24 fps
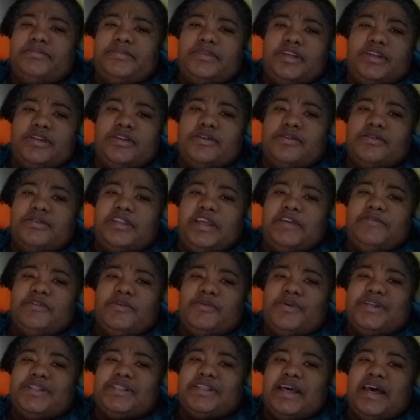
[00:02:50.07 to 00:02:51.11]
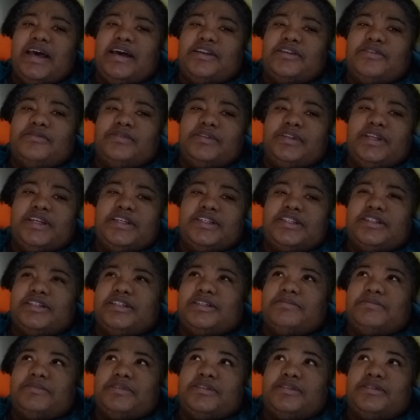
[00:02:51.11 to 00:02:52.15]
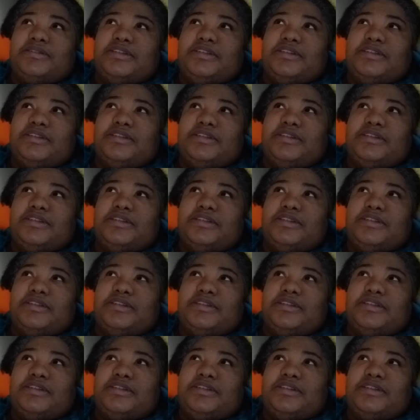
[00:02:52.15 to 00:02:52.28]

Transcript: they've always had a relationship, this